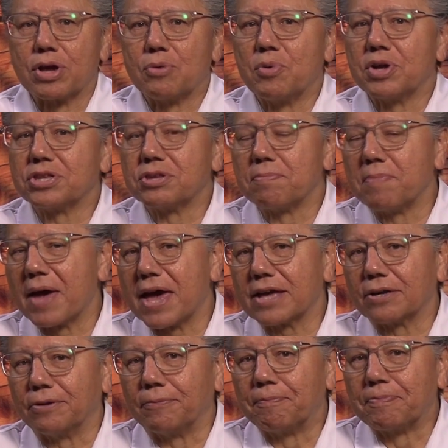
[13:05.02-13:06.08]
he went to
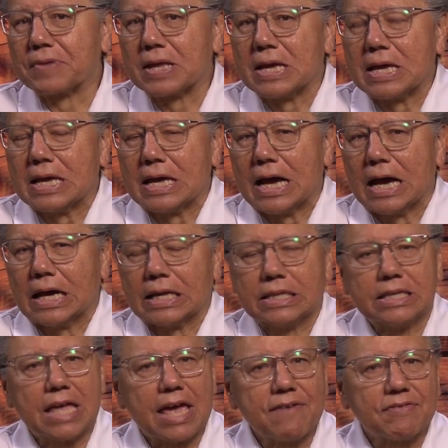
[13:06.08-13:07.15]
battle, uh,
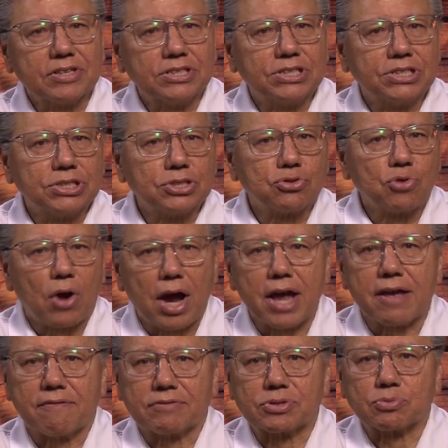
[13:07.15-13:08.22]
David's
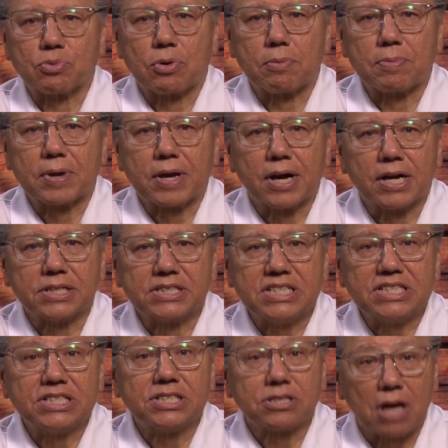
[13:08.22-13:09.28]
triumphs were because
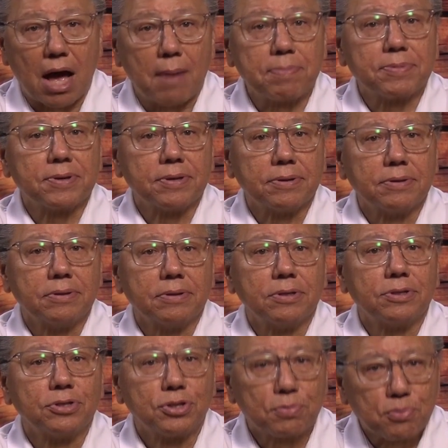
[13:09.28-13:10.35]
he stopped
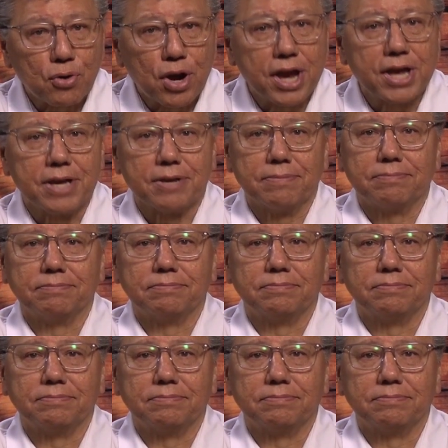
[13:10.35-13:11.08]
to pray.